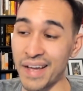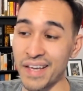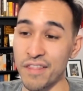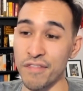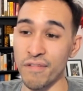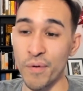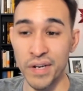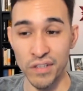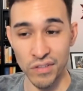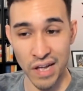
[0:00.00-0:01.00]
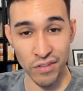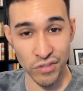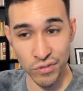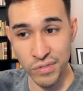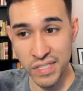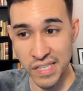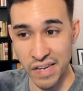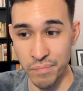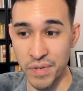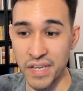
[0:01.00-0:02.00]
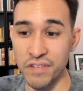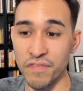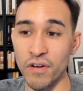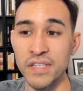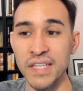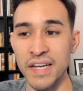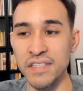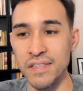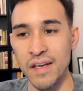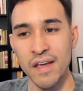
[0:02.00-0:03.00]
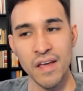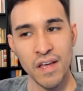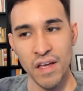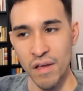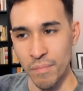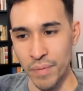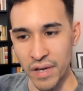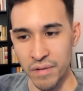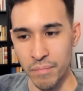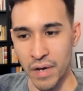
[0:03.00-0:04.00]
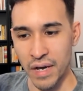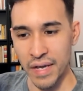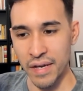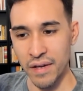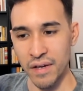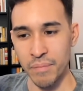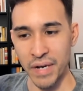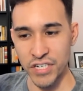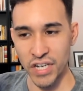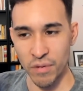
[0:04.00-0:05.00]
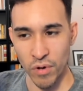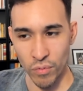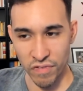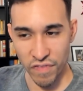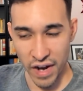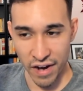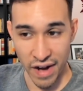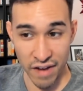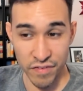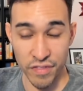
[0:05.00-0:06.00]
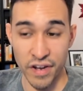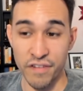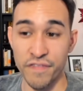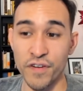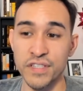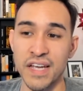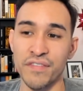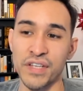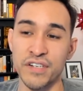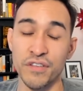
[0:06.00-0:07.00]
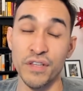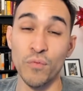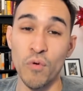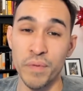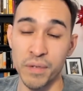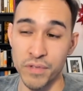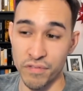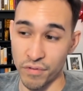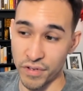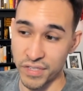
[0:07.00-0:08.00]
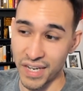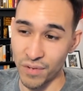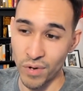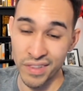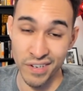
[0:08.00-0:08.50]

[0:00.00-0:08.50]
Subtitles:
I can throw it. I'll lose CMP to Froslass, but my Shadow Ball will fire after their first Avalanche, so they won't be able to throw their second one.